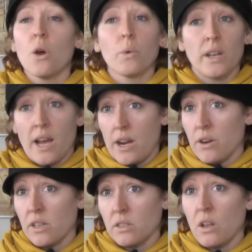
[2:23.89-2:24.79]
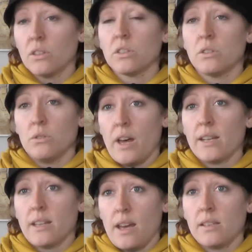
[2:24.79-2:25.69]
We had to hire a consultant to do
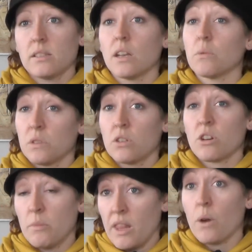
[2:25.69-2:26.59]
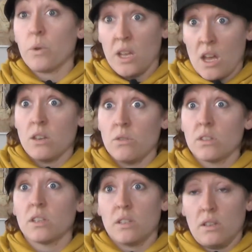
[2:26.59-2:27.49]
that test, and it was determined that we can use
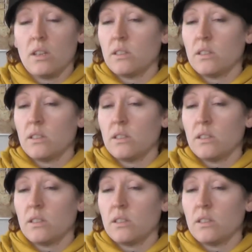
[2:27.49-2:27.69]
this.